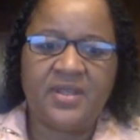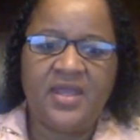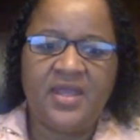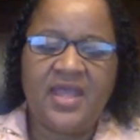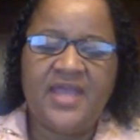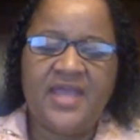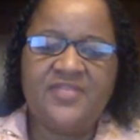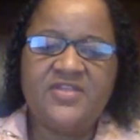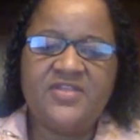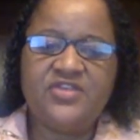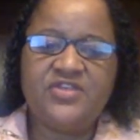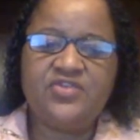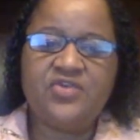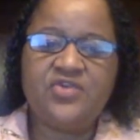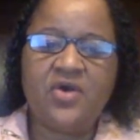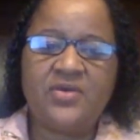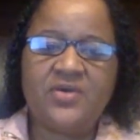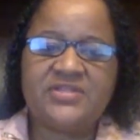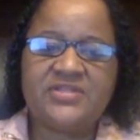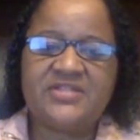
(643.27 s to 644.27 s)
And then you
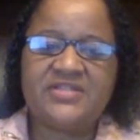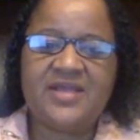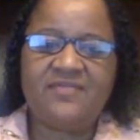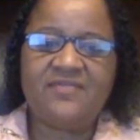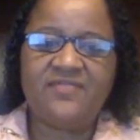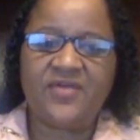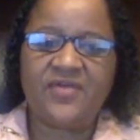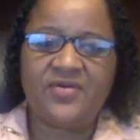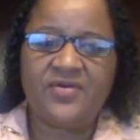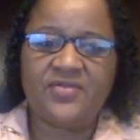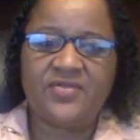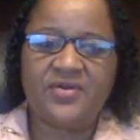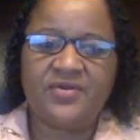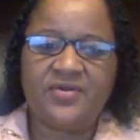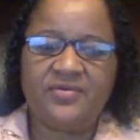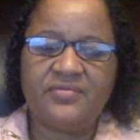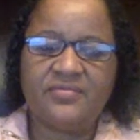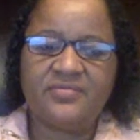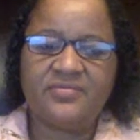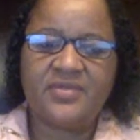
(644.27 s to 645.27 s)
go a step
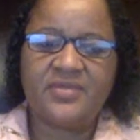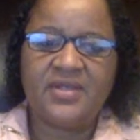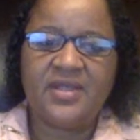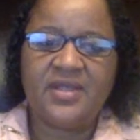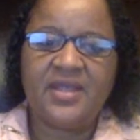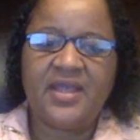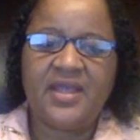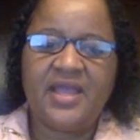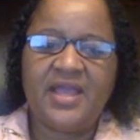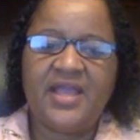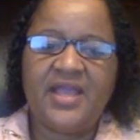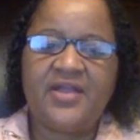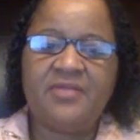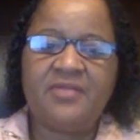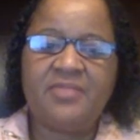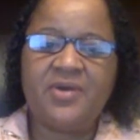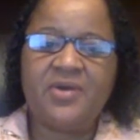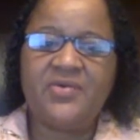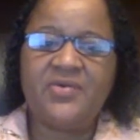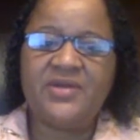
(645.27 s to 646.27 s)
further, and
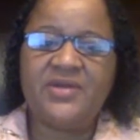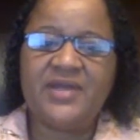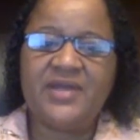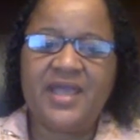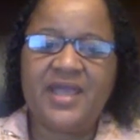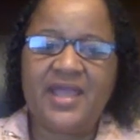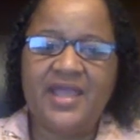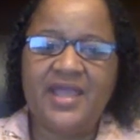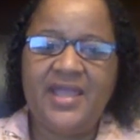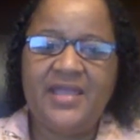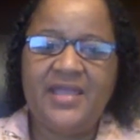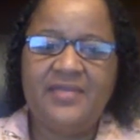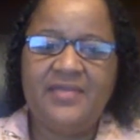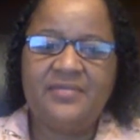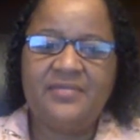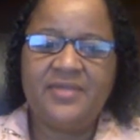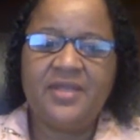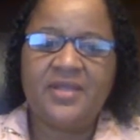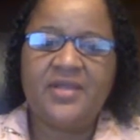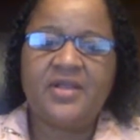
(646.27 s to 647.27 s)
component A,
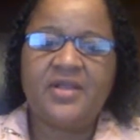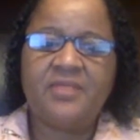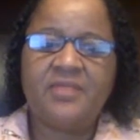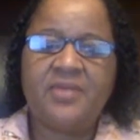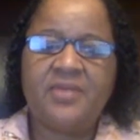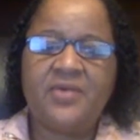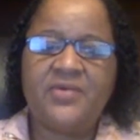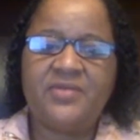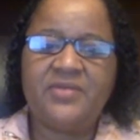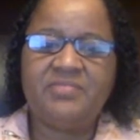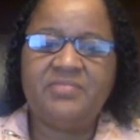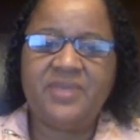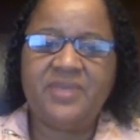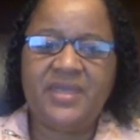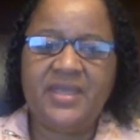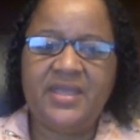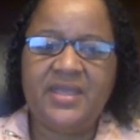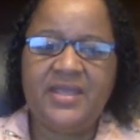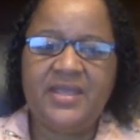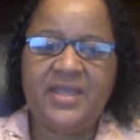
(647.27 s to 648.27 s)
component
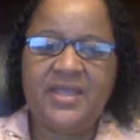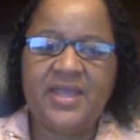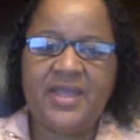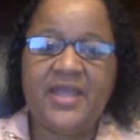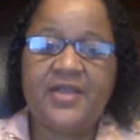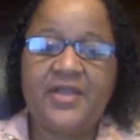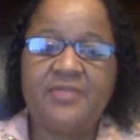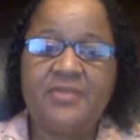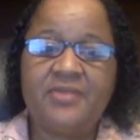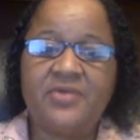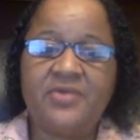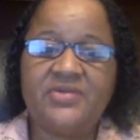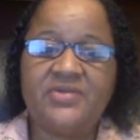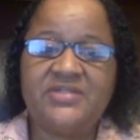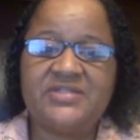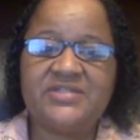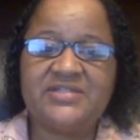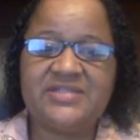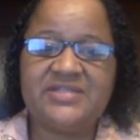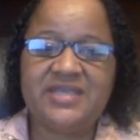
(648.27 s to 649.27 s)
B, and component
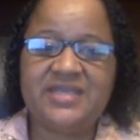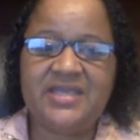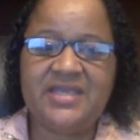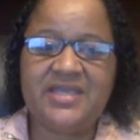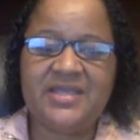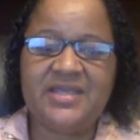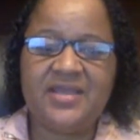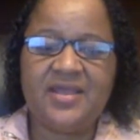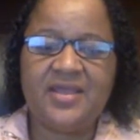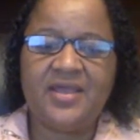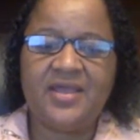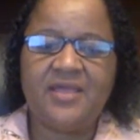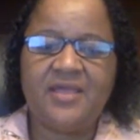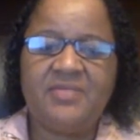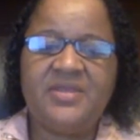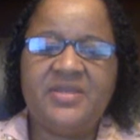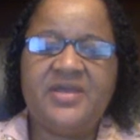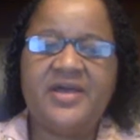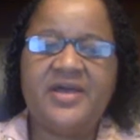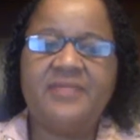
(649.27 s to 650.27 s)
C
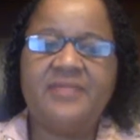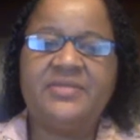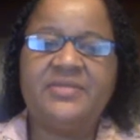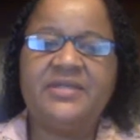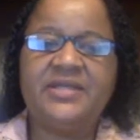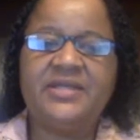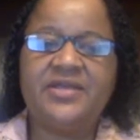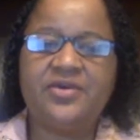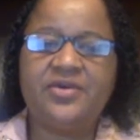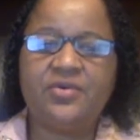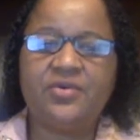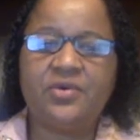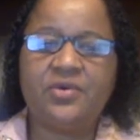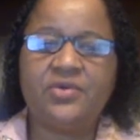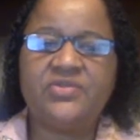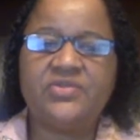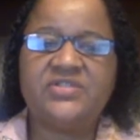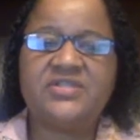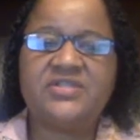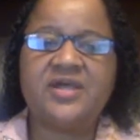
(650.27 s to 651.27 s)
become literal
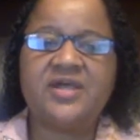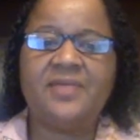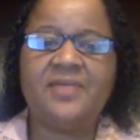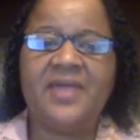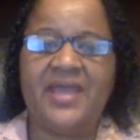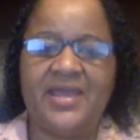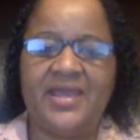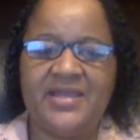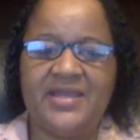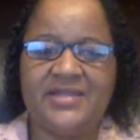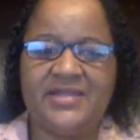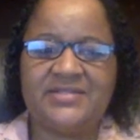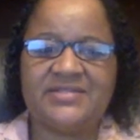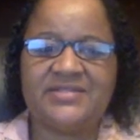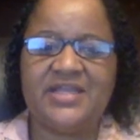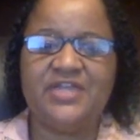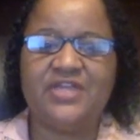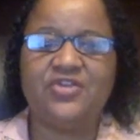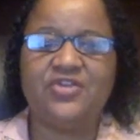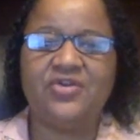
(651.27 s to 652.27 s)
subheadings
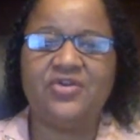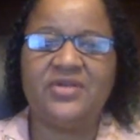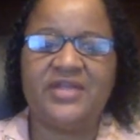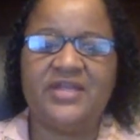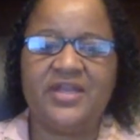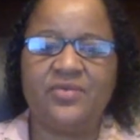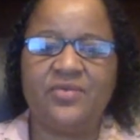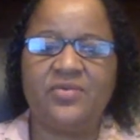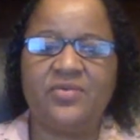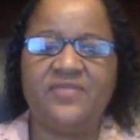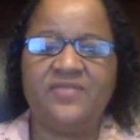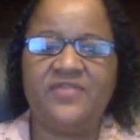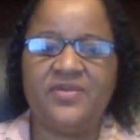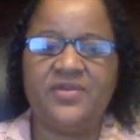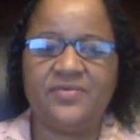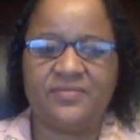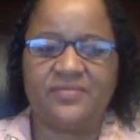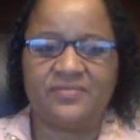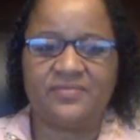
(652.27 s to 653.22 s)
in your lit review.